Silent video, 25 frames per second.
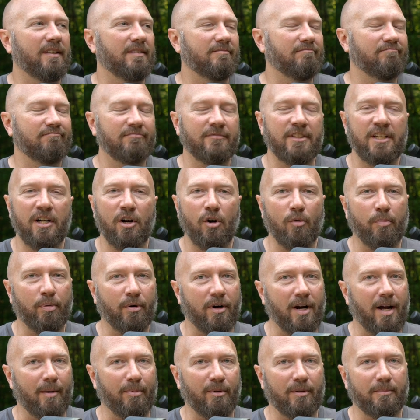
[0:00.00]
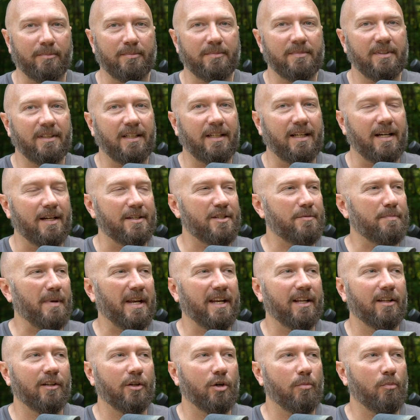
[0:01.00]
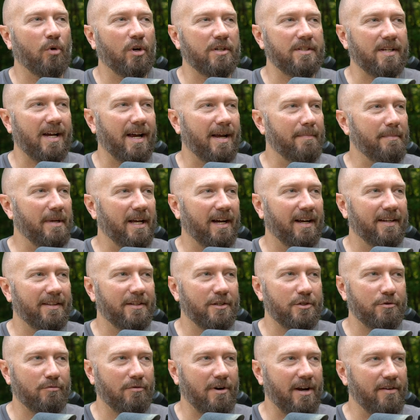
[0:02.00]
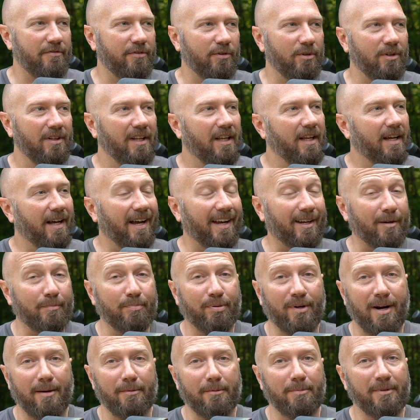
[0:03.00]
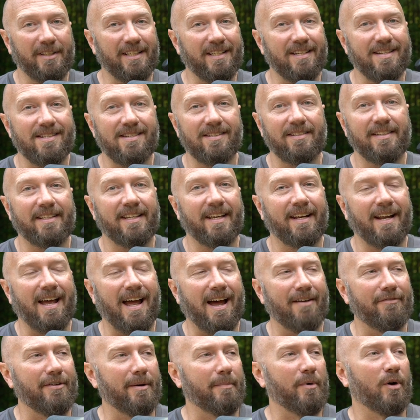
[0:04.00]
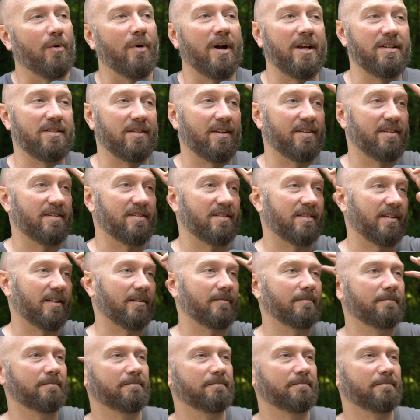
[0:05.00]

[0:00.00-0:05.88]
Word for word: no problem. Spending a little more time behind this rifle, I could probably easily get half MOAs on this thing.